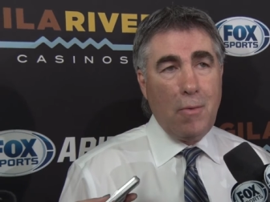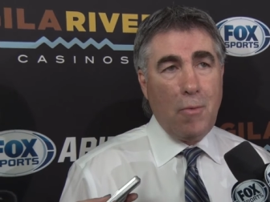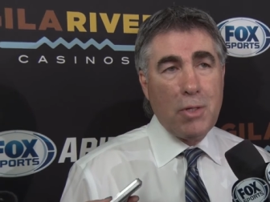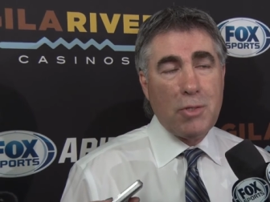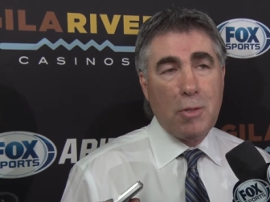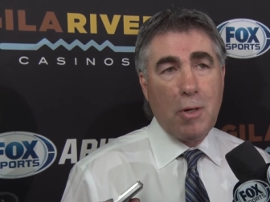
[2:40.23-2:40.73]

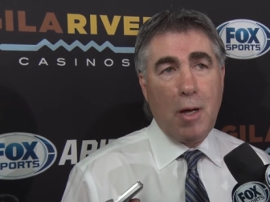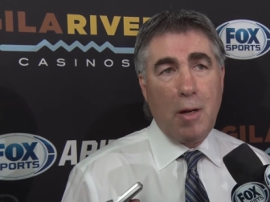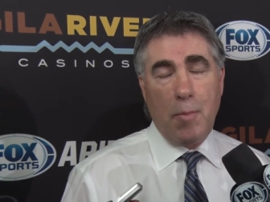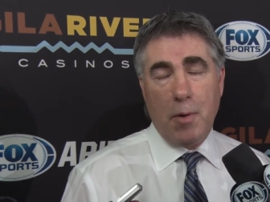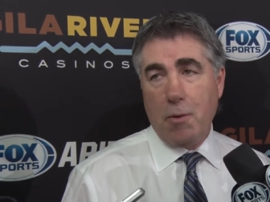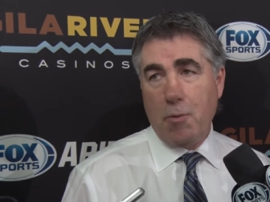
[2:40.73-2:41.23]
we still got to
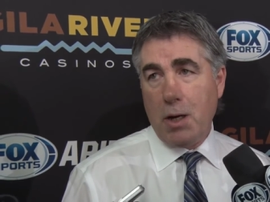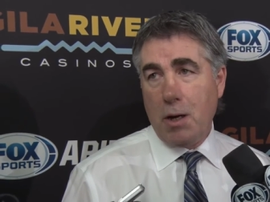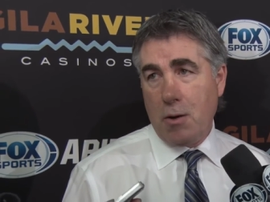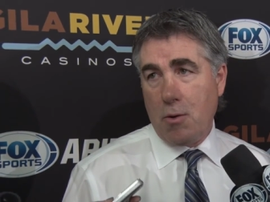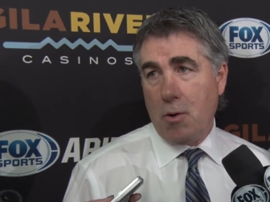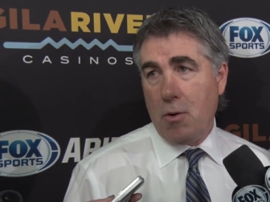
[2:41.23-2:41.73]
play. We got
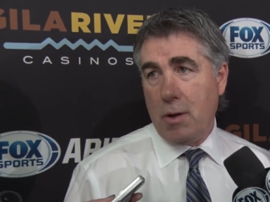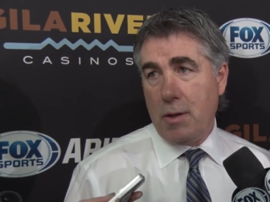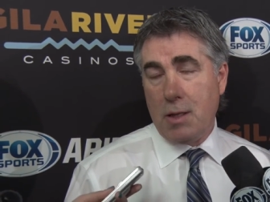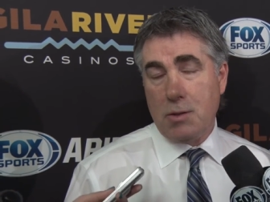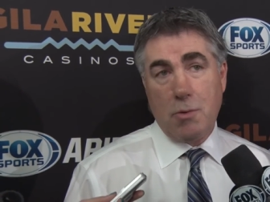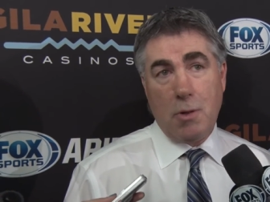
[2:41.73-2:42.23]
to grow, and
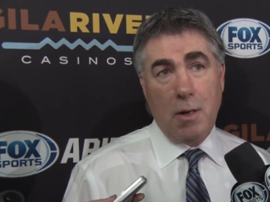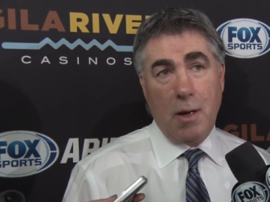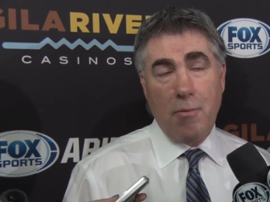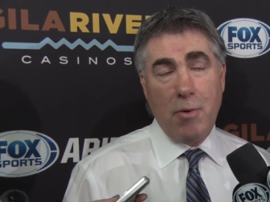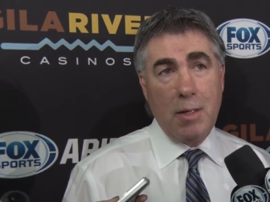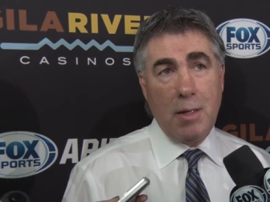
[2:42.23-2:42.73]
that's where
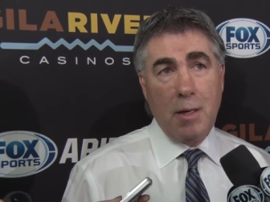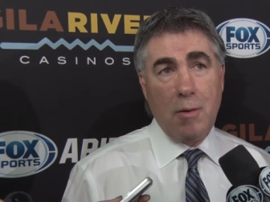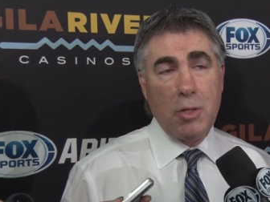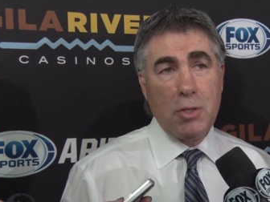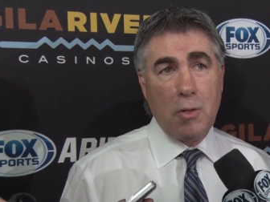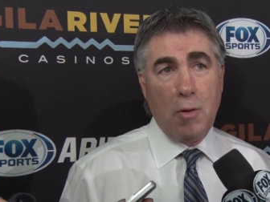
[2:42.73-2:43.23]
every day
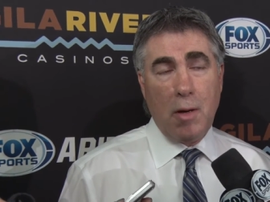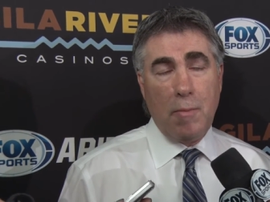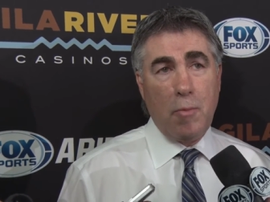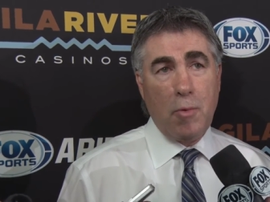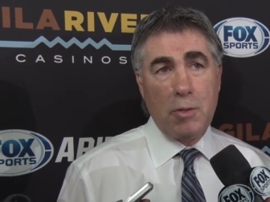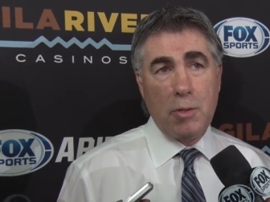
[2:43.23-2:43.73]
we show up
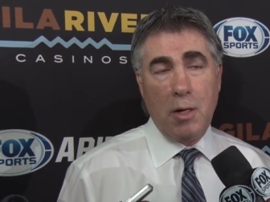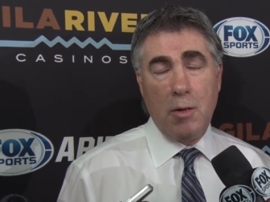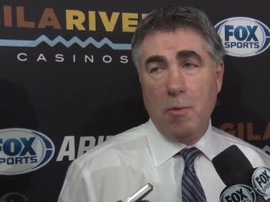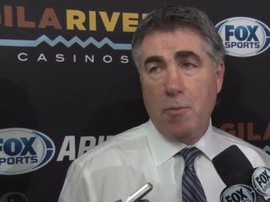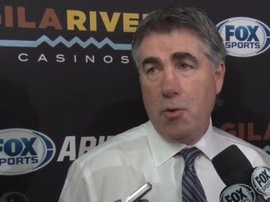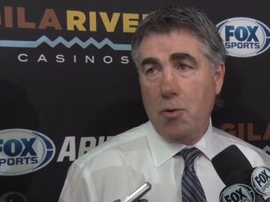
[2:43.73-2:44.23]
and we're trying
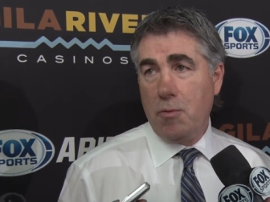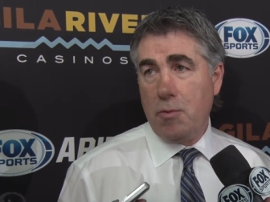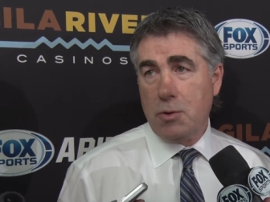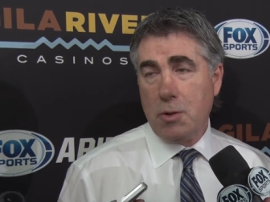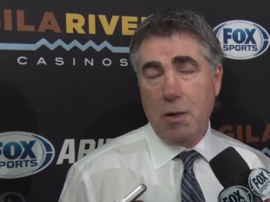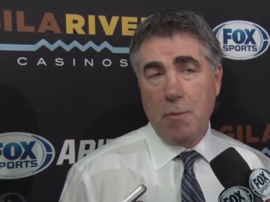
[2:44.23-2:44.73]
to improve. We're
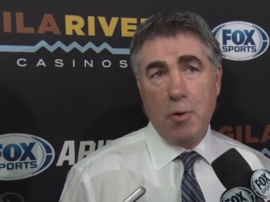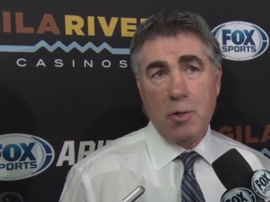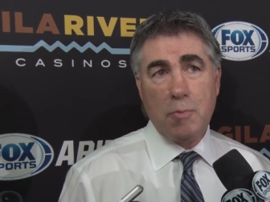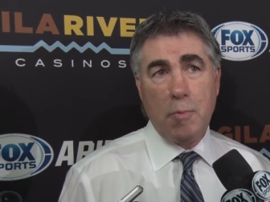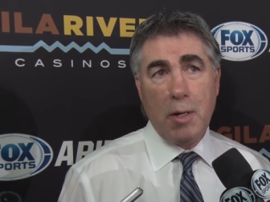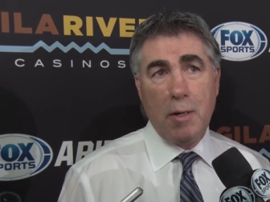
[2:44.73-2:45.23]
trying to
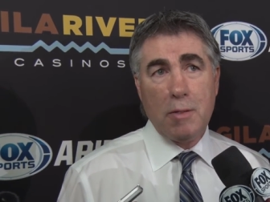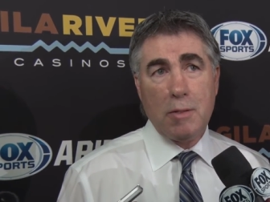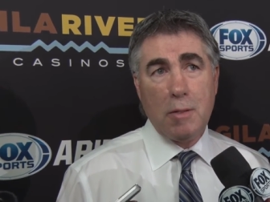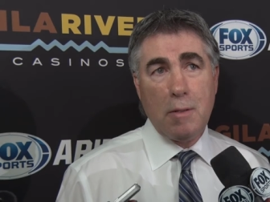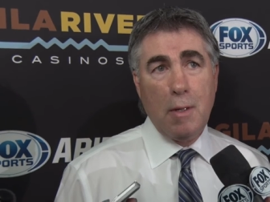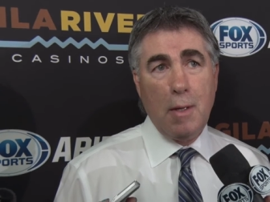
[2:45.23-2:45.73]
push players,
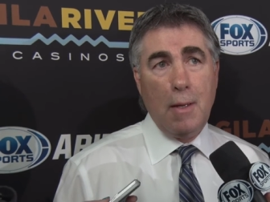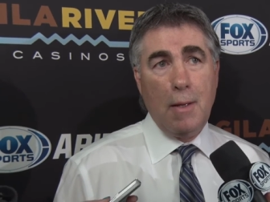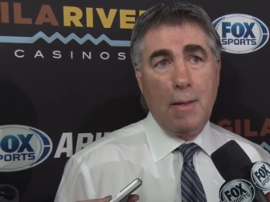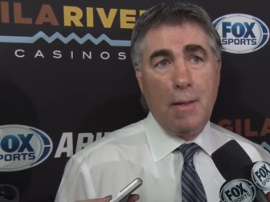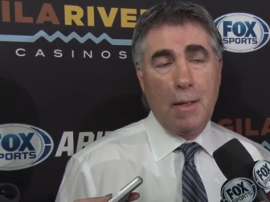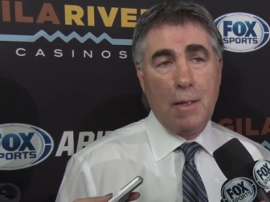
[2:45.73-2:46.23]
and
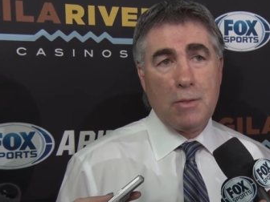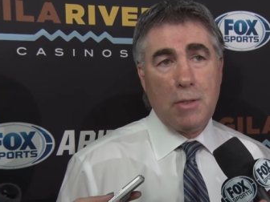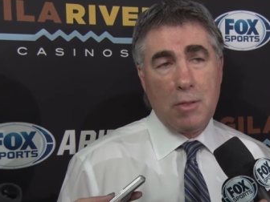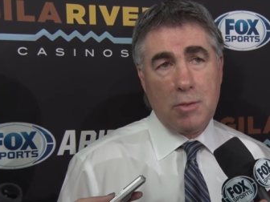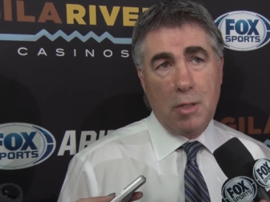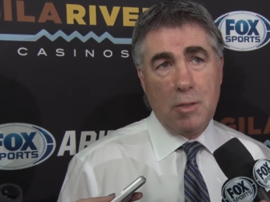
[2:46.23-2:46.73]
like I say,
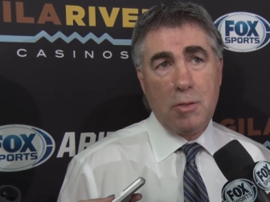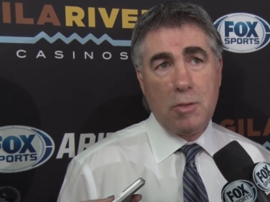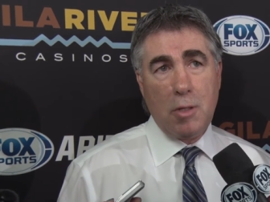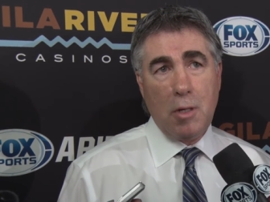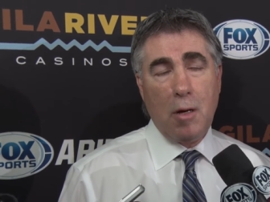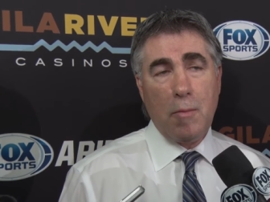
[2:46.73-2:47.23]
it's not
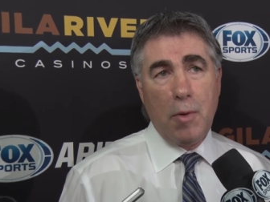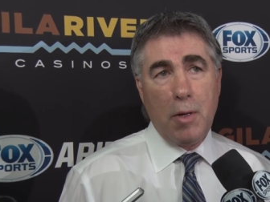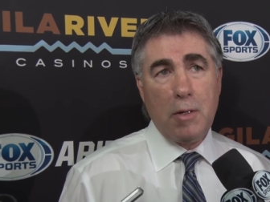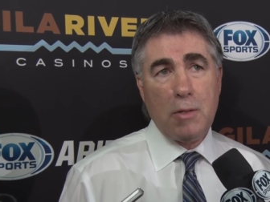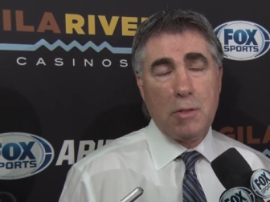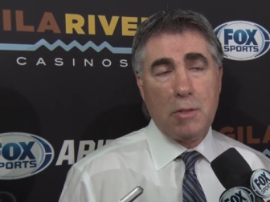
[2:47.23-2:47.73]
just young
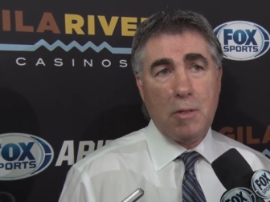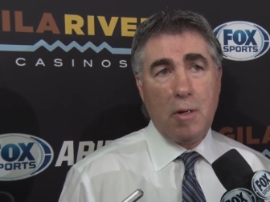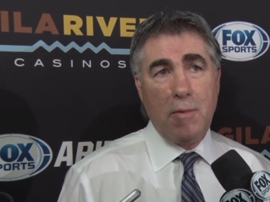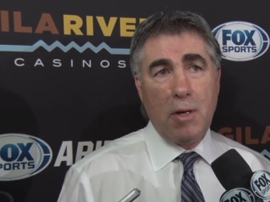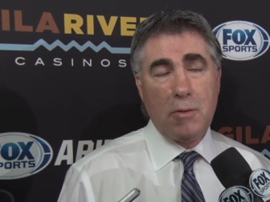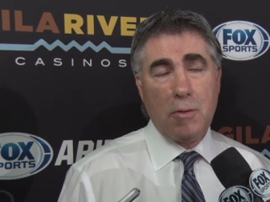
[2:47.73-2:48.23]
players, it's our
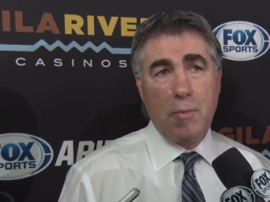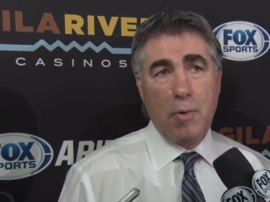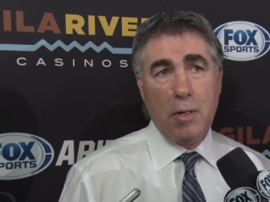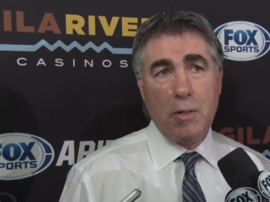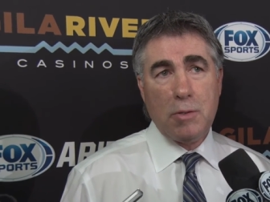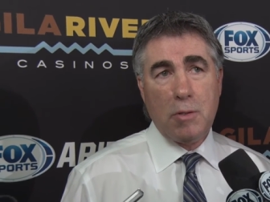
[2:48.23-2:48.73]
veteran
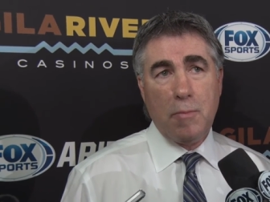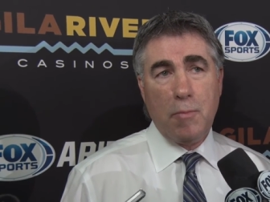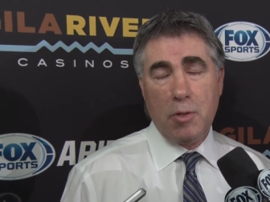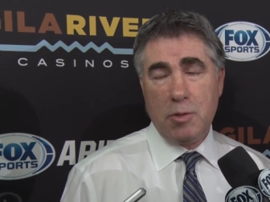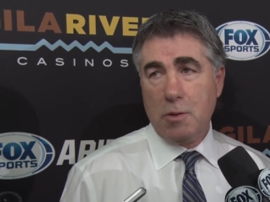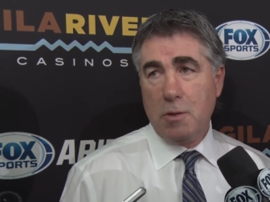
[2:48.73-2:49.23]
players that are
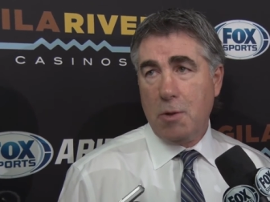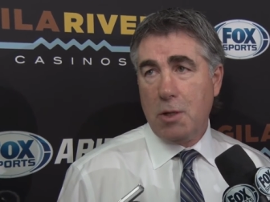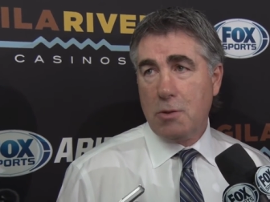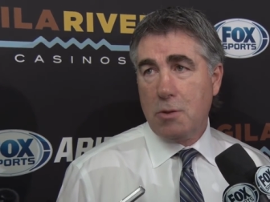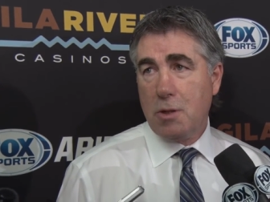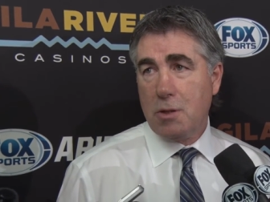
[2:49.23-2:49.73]
pushing to
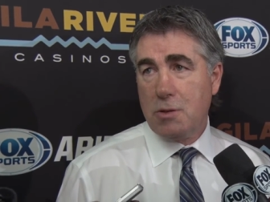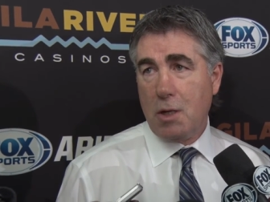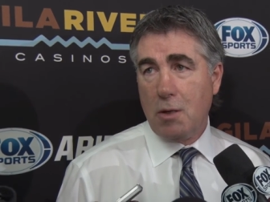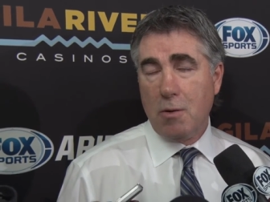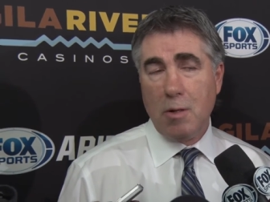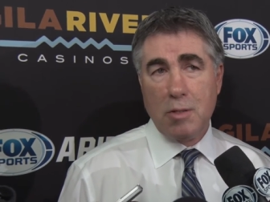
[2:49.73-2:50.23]
make sure they
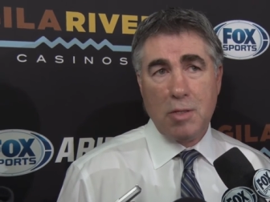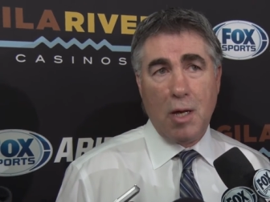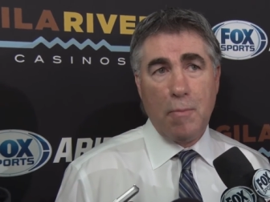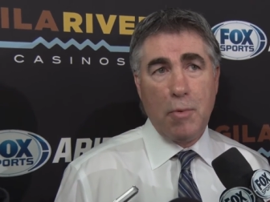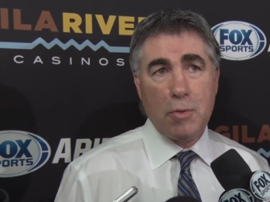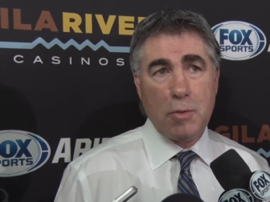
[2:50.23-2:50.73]
set a good
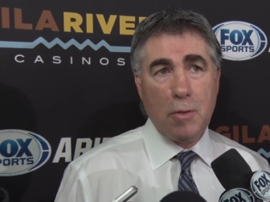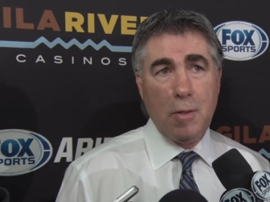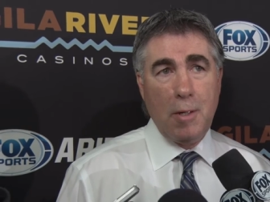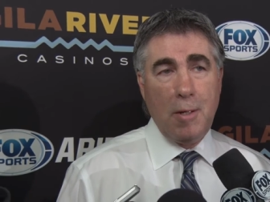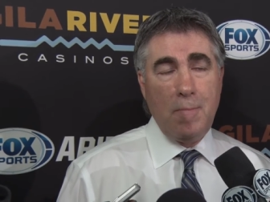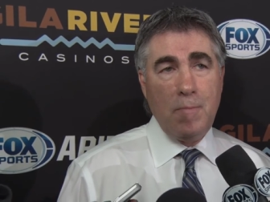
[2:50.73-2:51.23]
example. So
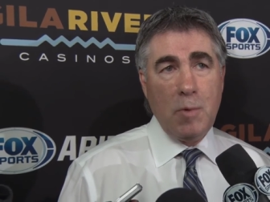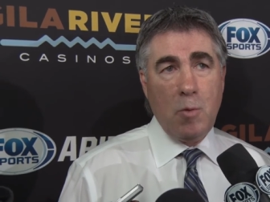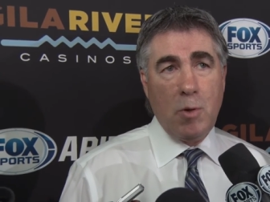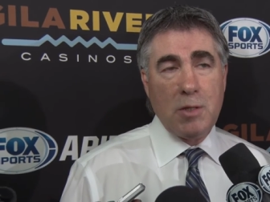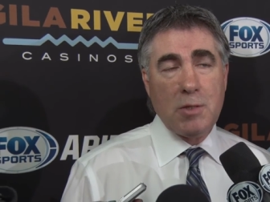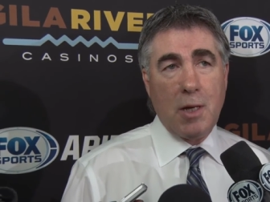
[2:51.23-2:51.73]

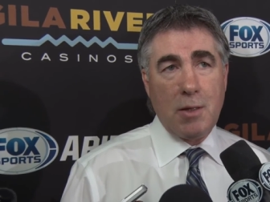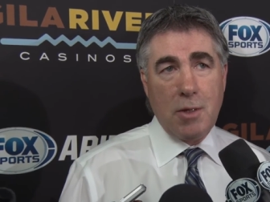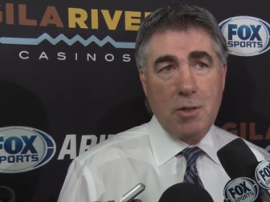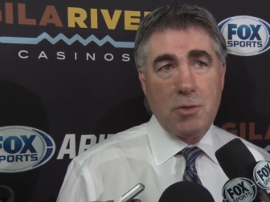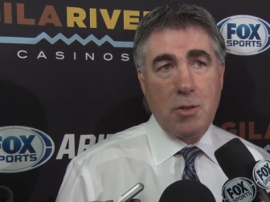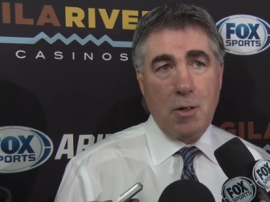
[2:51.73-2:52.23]
wins like
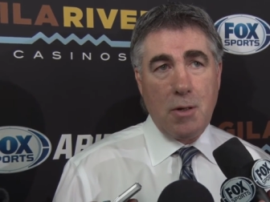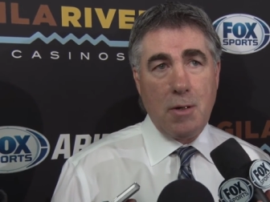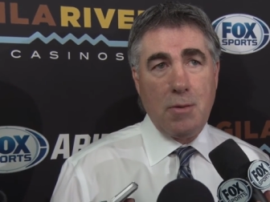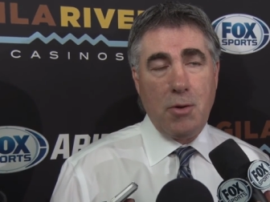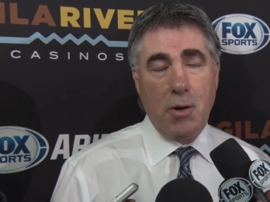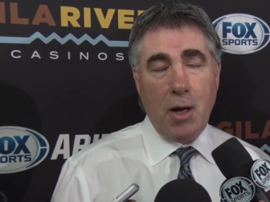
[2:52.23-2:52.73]
this
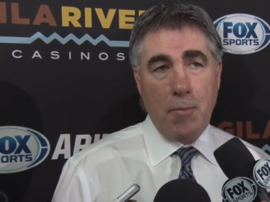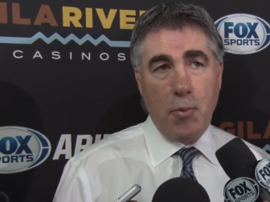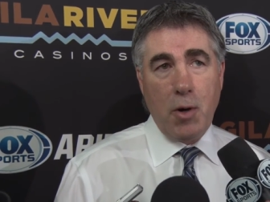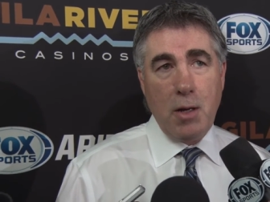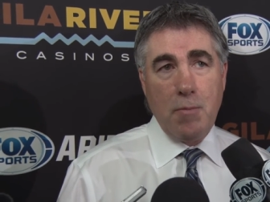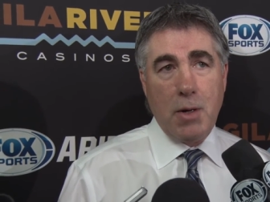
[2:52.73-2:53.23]
they're not
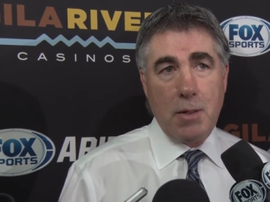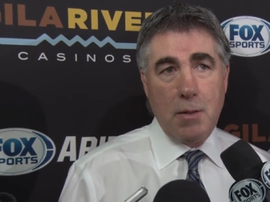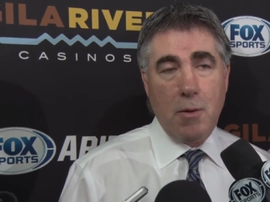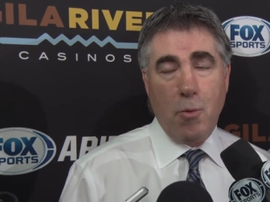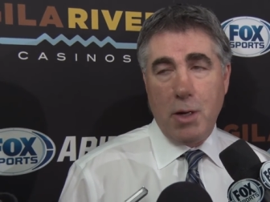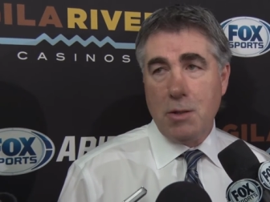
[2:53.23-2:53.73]
pretty, but
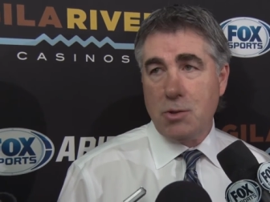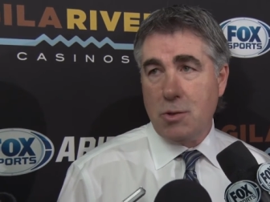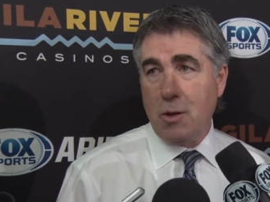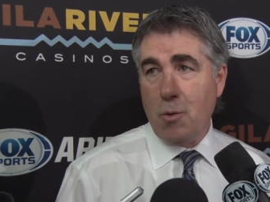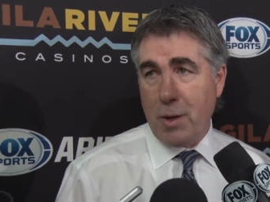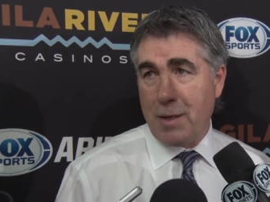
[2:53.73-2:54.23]
a win is
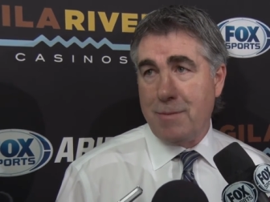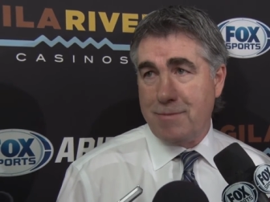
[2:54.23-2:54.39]
still a win.